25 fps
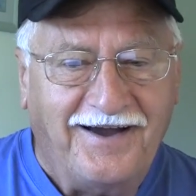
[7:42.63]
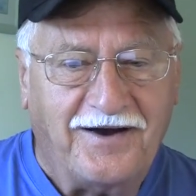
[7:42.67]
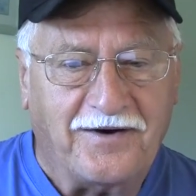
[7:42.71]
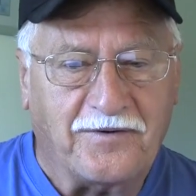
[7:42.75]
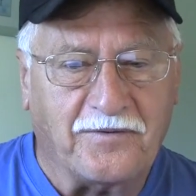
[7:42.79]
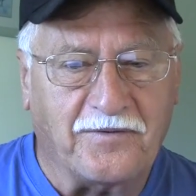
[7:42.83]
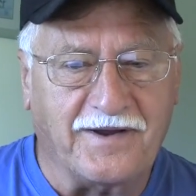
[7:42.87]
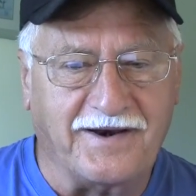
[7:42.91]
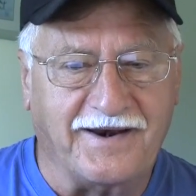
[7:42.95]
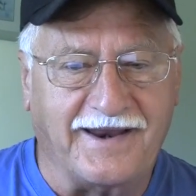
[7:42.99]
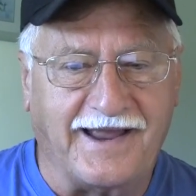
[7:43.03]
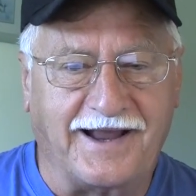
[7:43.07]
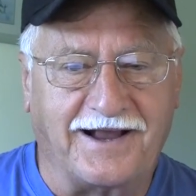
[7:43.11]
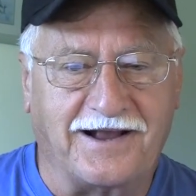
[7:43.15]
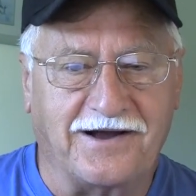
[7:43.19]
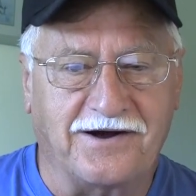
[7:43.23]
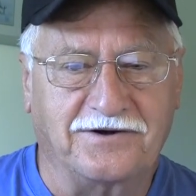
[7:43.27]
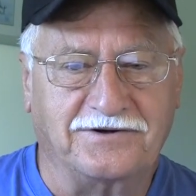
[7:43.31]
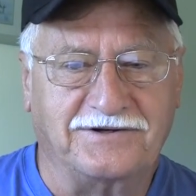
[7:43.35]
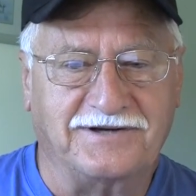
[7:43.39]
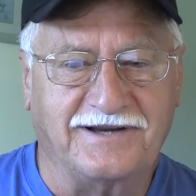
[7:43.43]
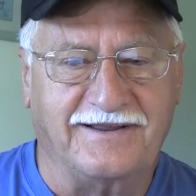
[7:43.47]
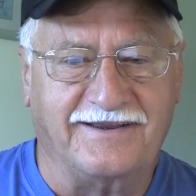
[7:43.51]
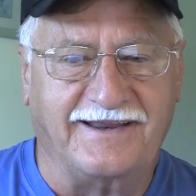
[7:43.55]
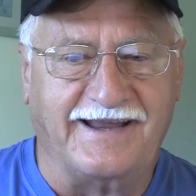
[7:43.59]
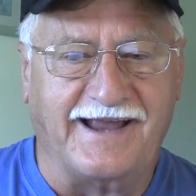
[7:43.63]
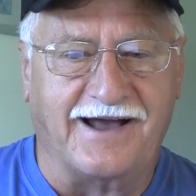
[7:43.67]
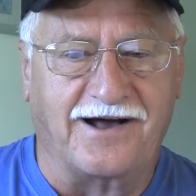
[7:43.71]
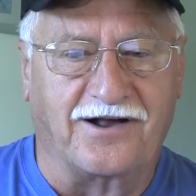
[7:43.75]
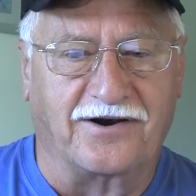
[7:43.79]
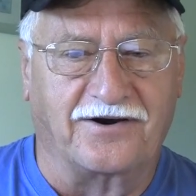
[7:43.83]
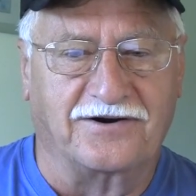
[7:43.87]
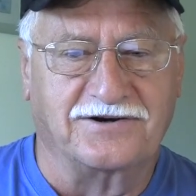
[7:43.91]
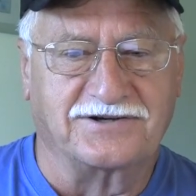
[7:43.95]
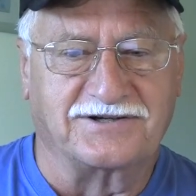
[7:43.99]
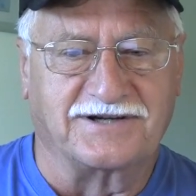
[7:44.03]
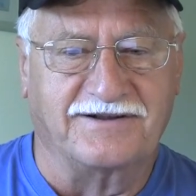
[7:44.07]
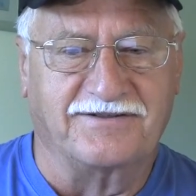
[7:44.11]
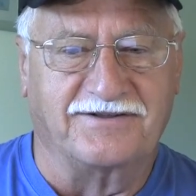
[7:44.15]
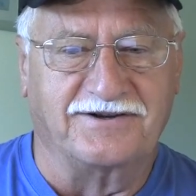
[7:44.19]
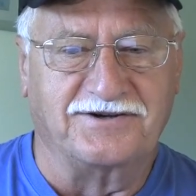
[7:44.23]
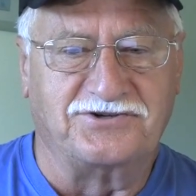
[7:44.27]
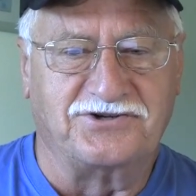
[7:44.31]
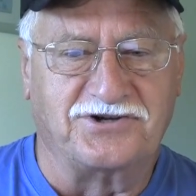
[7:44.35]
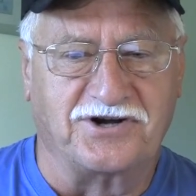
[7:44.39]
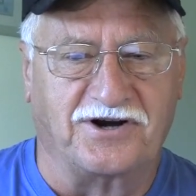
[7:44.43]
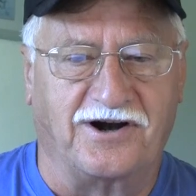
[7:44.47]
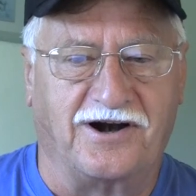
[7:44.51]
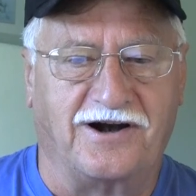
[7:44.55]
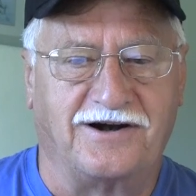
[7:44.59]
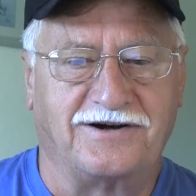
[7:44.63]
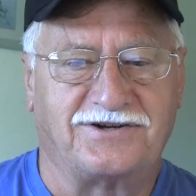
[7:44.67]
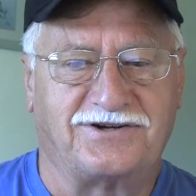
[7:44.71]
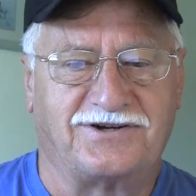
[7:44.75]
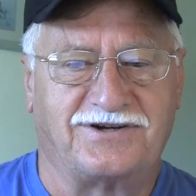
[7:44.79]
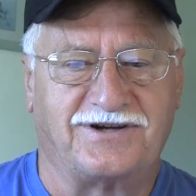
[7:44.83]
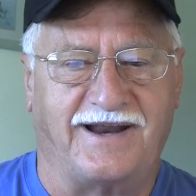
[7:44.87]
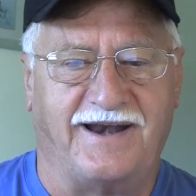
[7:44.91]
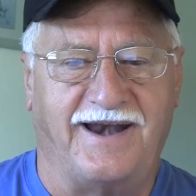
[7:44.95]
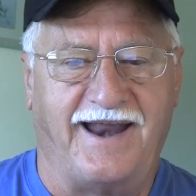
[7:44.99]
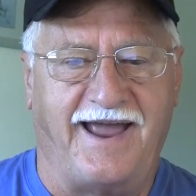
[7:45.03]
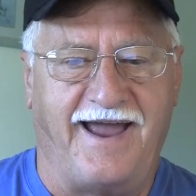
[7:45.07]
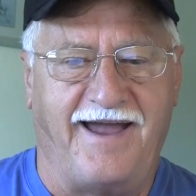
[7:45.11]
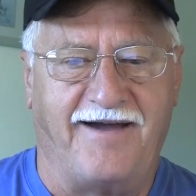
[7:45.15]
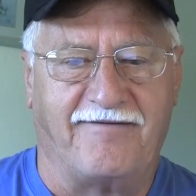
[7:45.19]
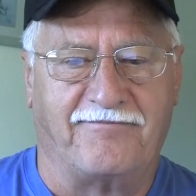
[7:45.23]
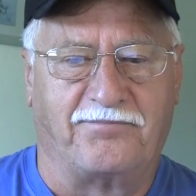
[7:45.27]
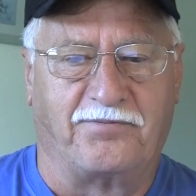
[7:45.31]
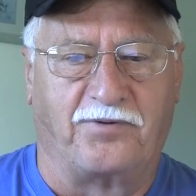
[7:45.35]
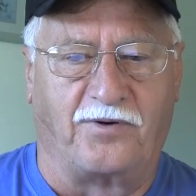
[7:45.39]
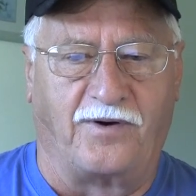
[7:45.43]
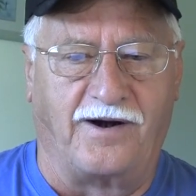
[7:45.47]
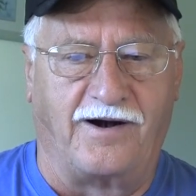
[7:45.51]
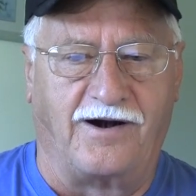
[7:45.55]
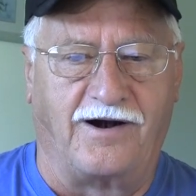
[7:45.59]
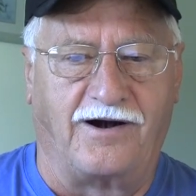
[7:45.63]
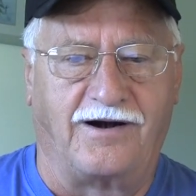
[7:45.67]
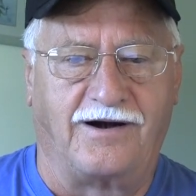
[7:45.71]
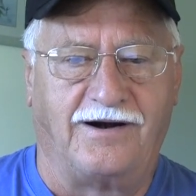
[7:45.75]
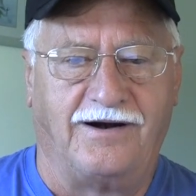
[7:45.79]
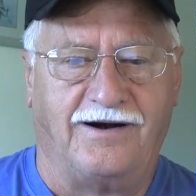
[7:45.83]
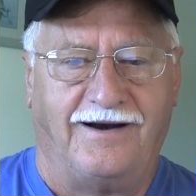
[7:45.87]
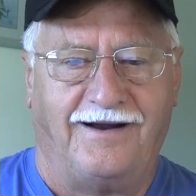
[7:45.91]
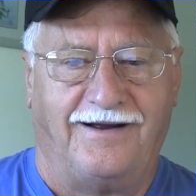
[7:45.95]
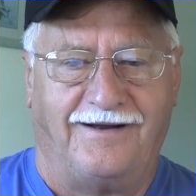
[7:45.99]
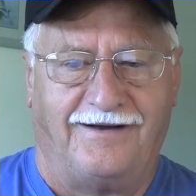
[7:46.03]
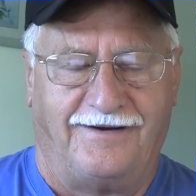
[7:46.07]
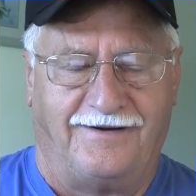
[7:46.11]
when they go to the elders of the church and have prayer